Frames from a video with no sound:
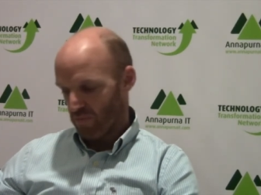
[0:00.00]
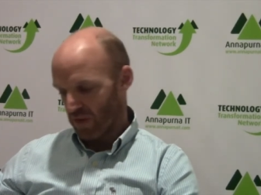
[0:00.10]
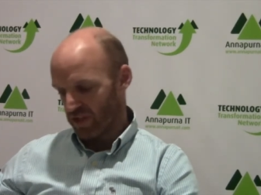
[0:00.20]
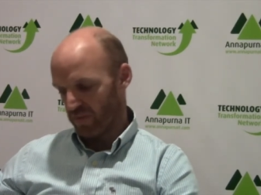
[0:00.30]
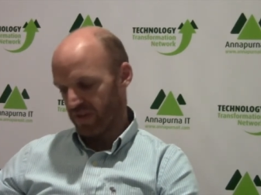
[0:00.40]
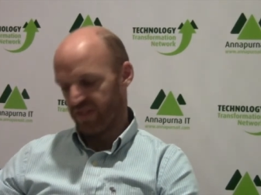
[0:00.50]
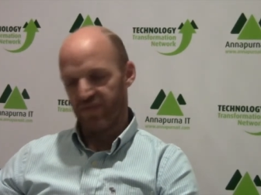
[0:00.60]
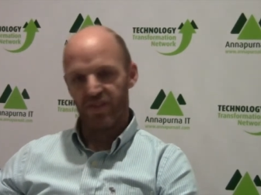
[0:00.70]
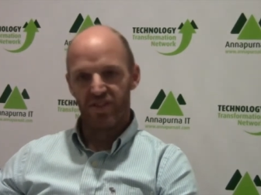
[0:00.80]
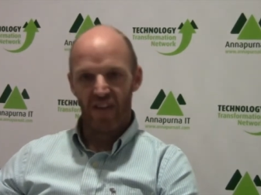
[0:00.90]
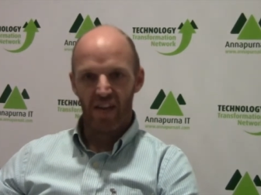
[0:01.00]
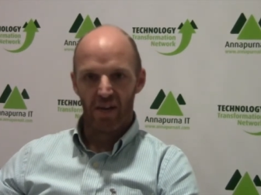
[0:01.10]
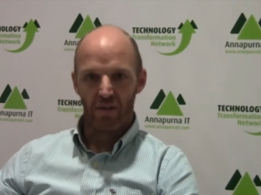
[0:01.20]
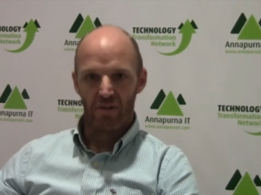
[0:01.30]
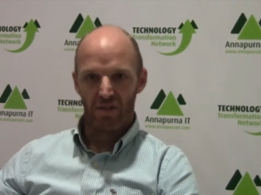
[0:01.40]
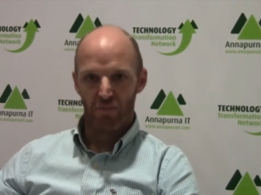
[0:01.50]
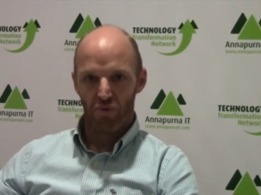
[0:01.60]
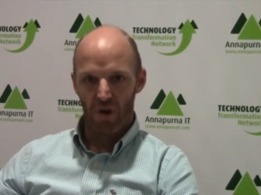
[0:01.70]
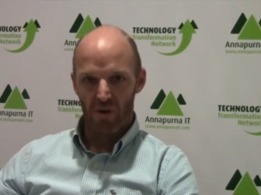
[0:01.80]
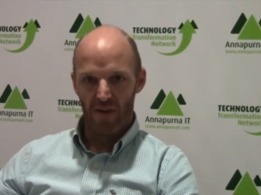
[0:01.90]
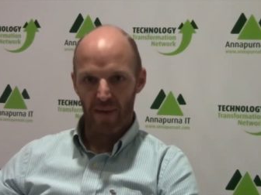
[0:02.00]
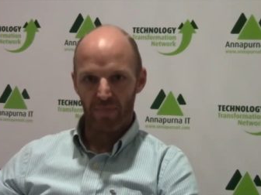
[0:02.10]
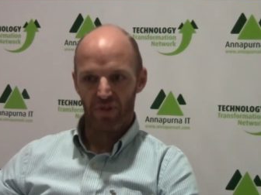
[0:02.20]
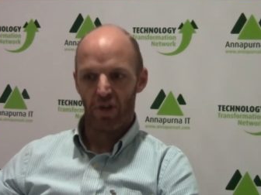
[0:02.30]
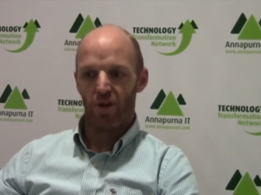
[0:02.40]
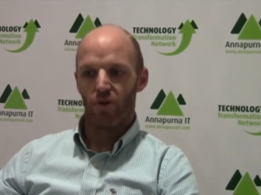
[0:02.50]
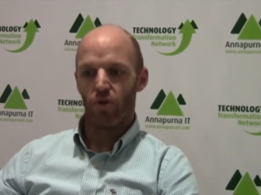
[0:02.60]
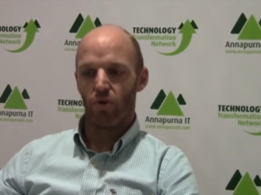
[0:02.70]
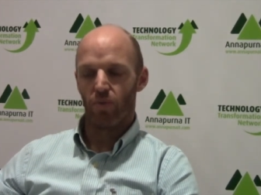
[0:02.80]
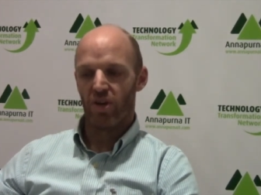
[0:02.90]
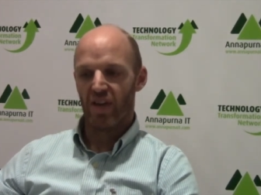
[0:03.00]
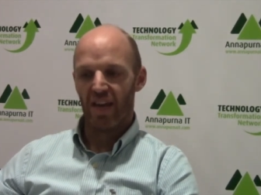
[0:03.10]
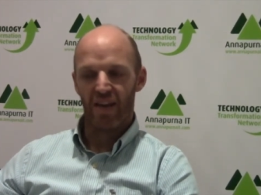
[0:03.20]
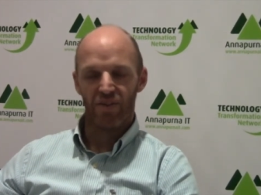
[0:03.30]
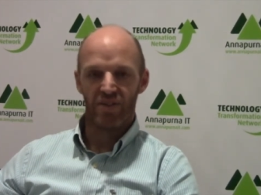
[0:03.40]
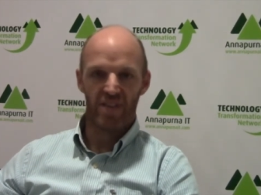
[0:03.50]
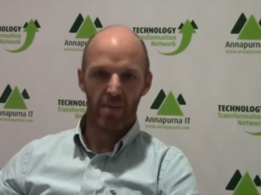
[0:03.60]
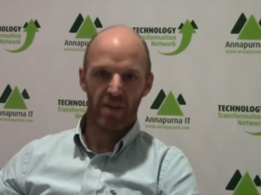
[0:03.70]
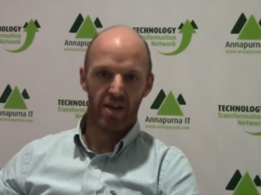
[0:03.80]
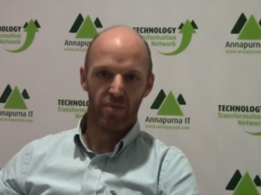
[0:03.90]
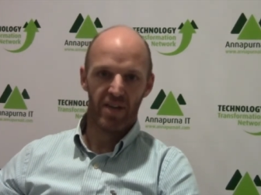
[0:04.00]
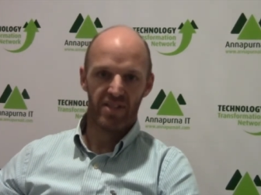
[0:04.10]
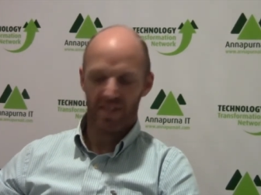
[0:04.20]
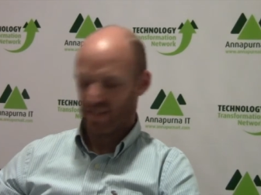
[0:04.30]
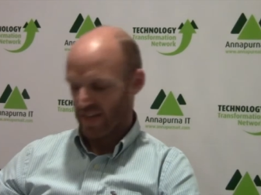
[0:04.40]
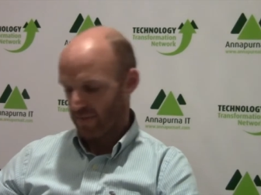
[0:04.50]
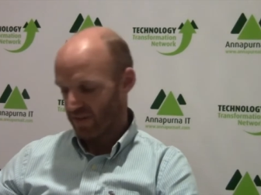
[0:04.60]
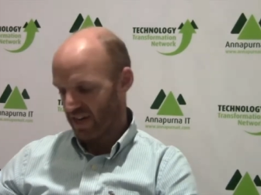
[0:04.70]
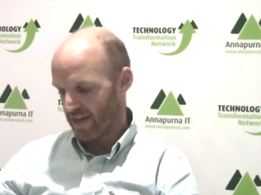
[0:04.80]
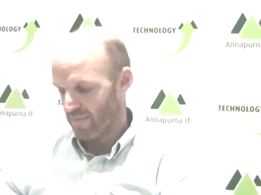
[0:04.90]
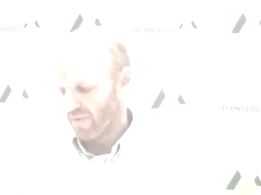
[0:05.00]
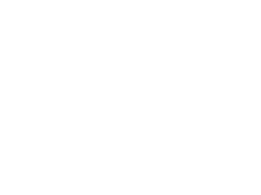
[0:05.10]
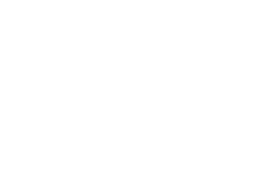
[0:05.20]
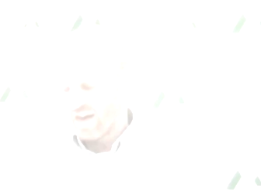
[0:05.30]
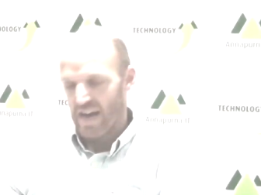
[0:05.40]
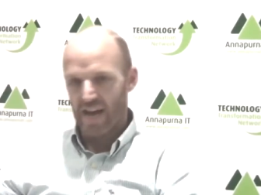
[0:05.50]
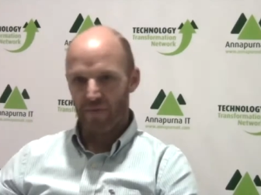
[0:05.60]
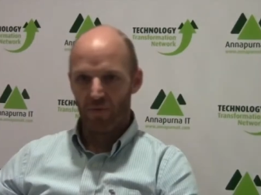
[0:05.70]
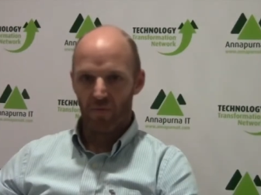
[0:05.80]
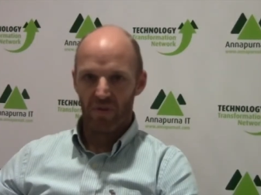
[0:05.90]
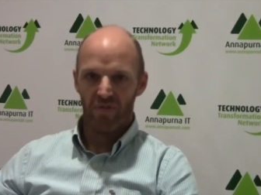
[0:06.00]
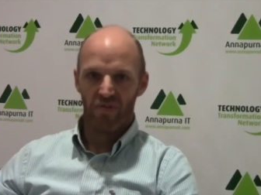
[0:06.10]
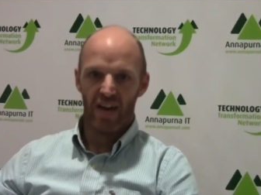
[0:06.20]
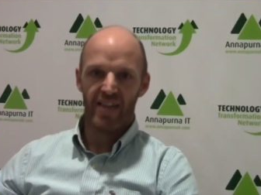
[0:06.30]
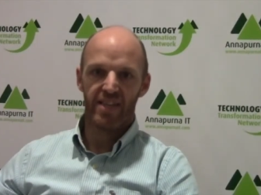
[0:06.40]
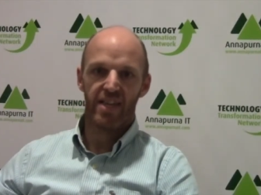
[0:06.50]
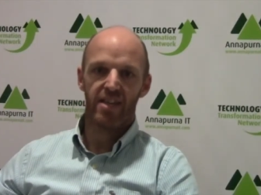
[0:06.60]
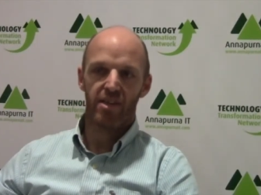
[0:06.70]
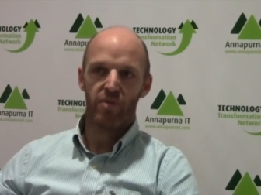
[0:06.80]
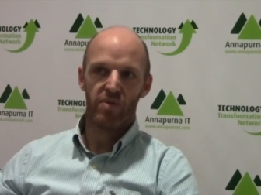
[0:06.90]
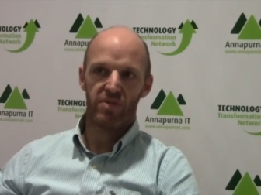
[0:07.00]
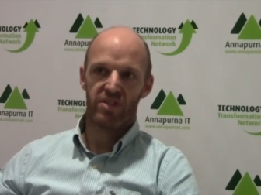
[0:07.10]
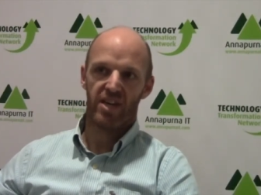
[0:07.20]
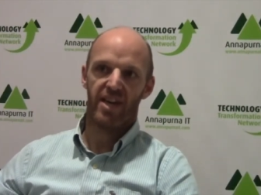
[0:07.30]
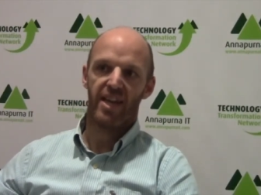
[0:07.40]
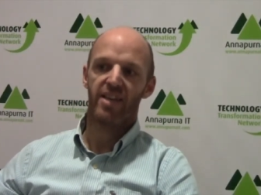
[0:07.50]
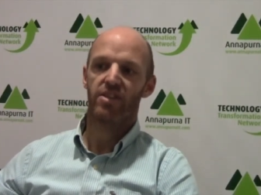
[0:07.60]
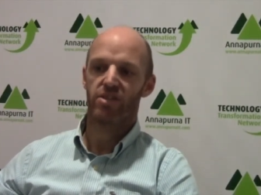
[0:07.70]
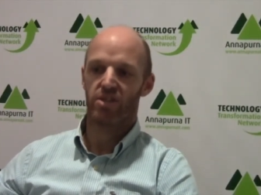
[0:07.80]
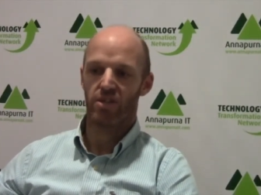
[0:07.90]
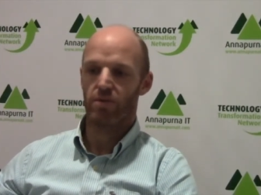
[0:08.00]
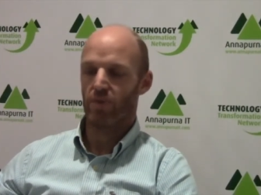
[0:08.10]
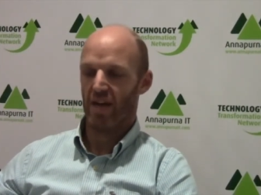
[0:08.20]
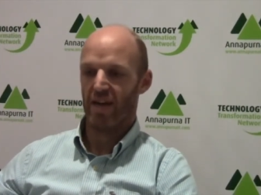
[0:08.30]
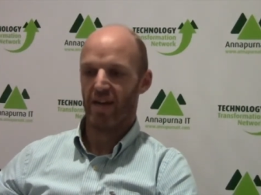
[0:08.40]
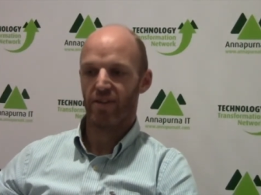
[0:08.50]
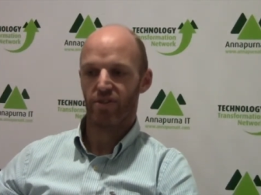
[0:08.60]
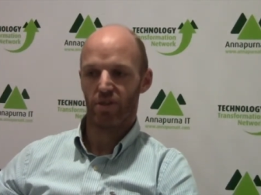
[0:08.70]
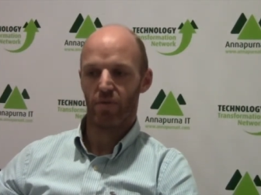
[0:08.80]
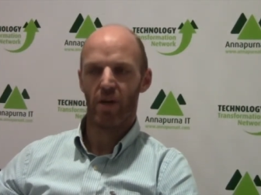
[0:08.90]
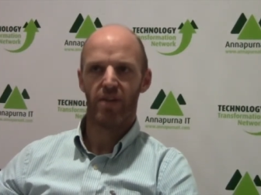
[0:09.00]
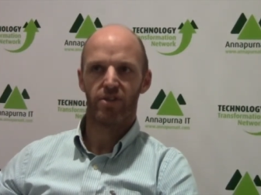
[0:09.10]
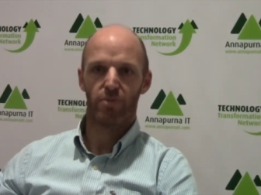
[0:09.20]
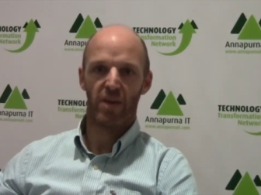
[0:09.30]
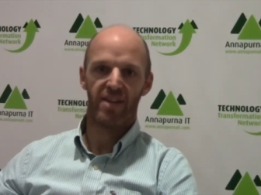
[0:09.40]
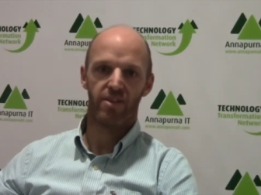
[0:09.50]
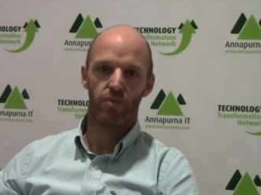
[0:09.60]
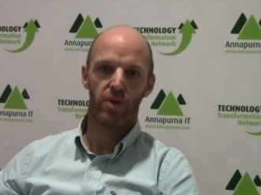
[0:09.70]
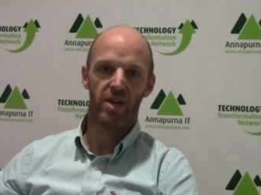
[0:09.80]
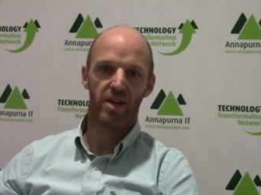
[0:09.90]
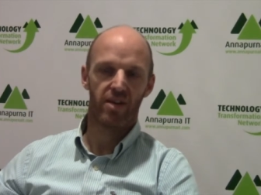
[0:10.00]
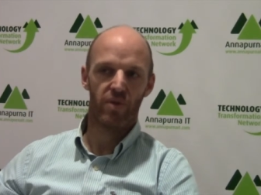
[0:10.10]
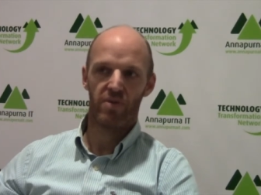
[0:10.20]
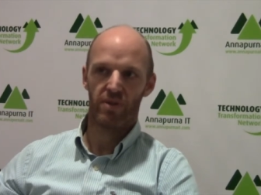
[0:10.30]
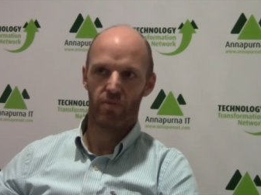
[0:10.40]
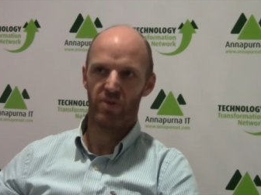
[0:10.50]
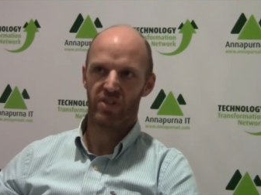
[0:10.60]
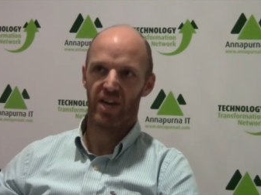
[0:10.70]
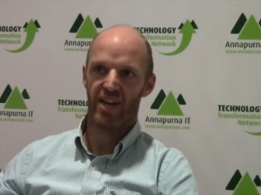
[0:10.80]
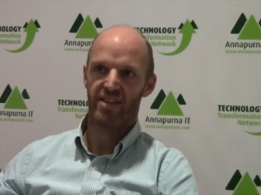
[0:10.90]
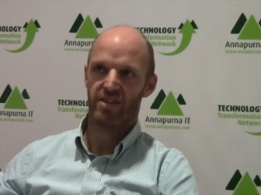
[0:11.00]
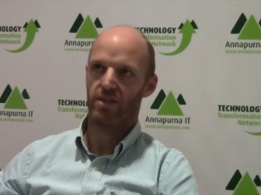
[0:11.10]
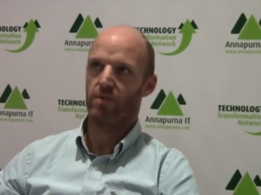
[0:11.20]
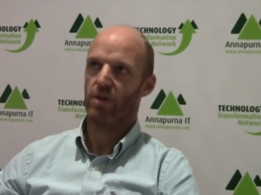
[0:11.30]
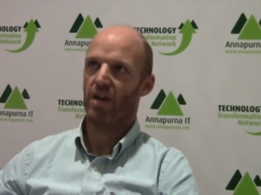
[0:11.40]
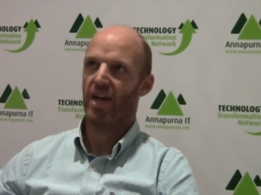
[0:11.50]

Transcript: multiple different stakeholders and programs, all working on the same code base at the same time. And we were finding that we were starting to split the work. We were starting to